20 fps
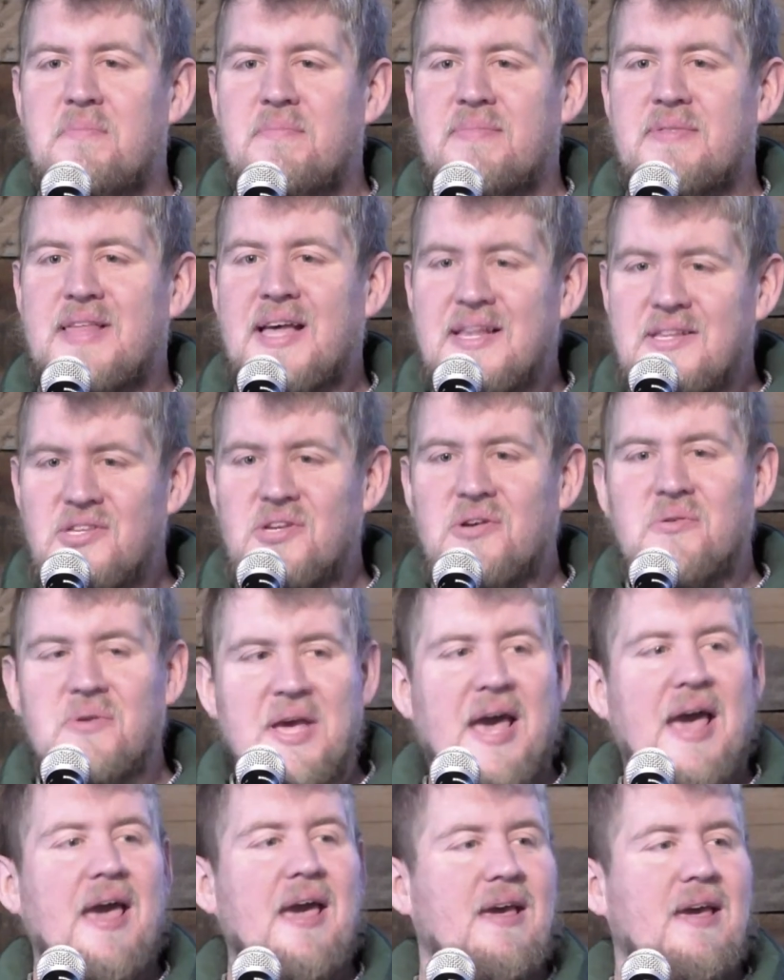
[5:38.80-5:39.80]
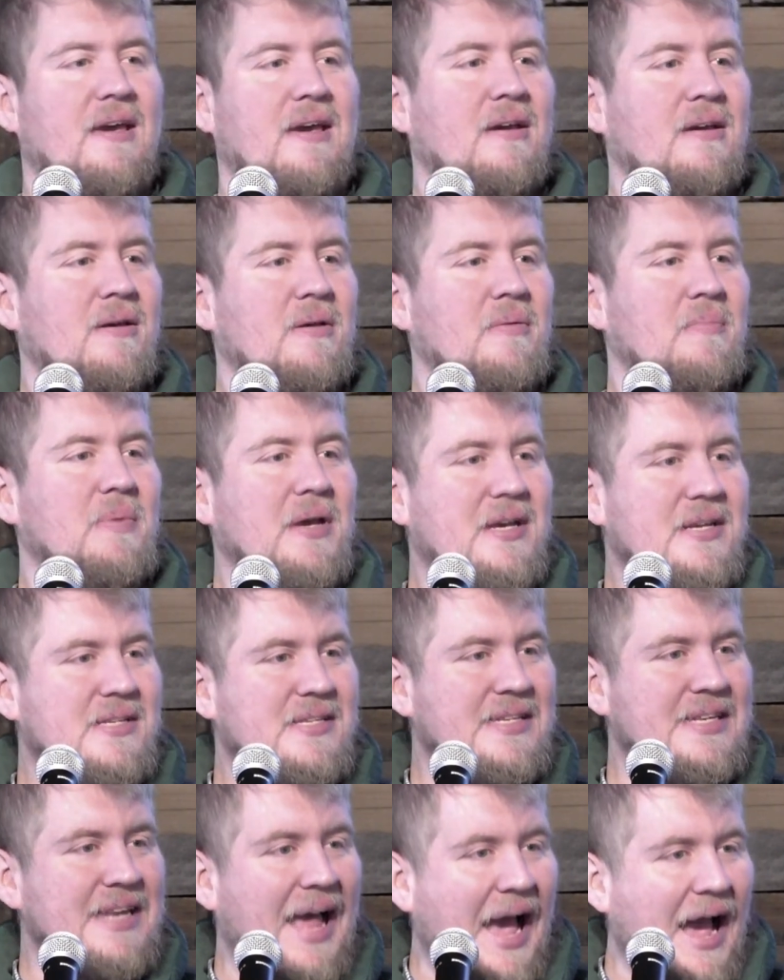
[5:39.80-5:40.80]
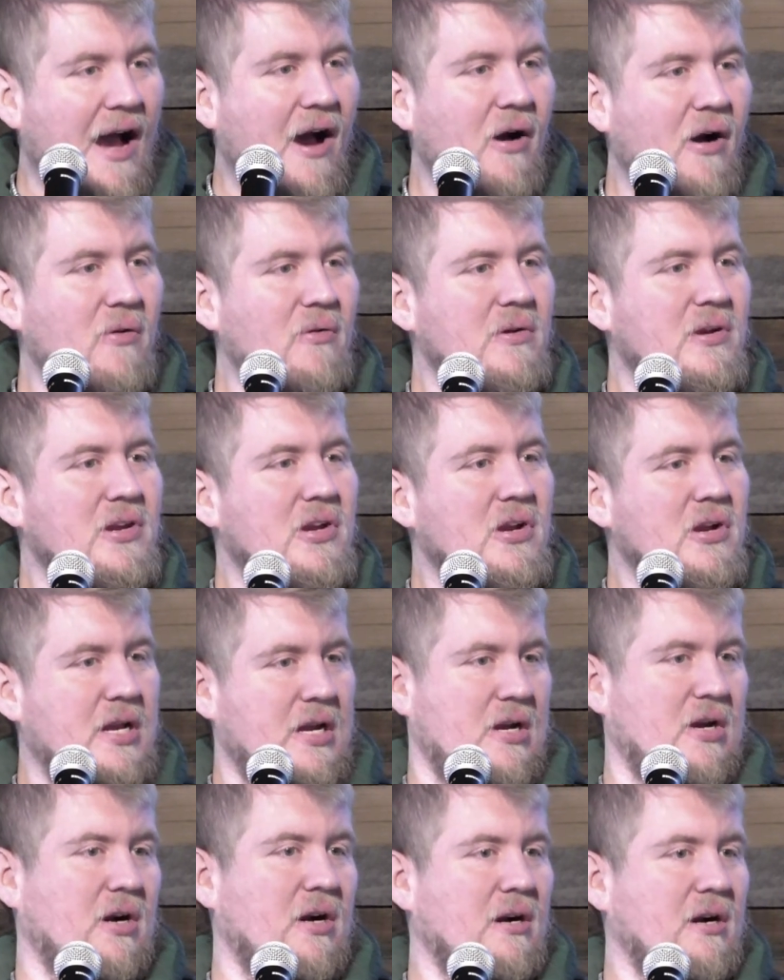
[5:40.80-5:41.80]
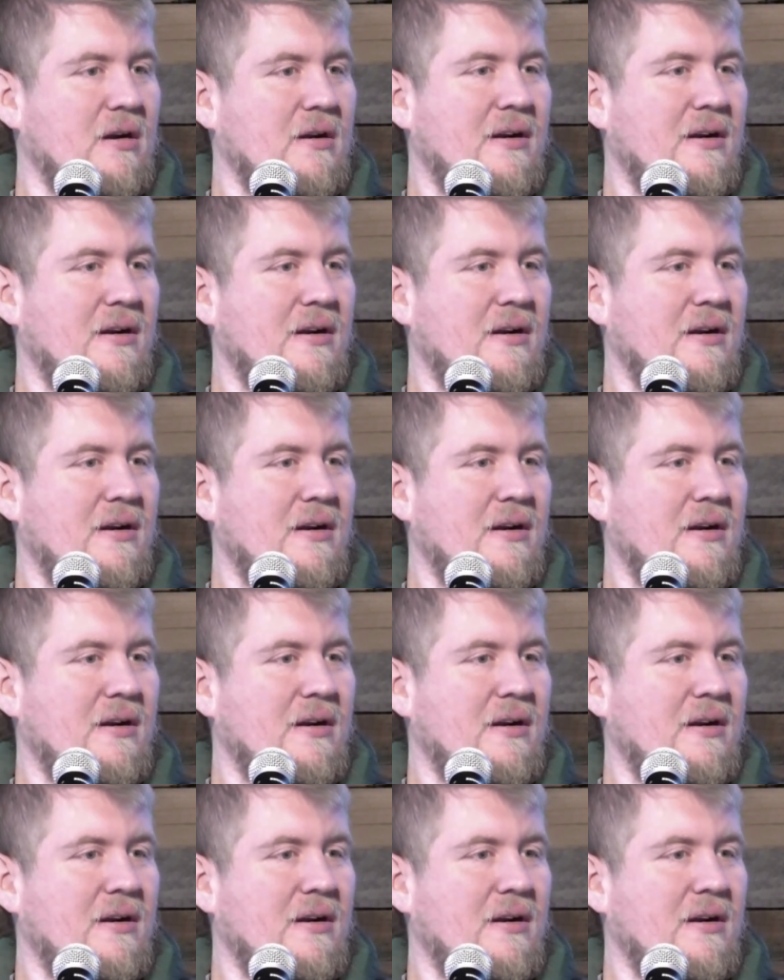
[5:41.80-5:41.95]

That's okay, because now you're here.